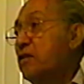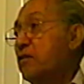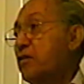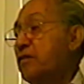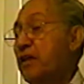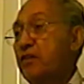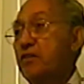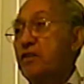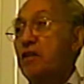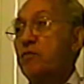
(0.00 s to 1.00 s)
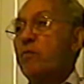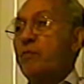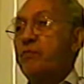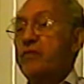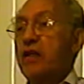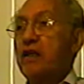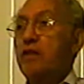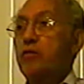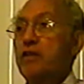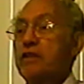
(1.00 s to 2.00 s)
Viviano, yeah.
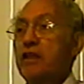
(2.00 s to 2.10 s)
Anyway,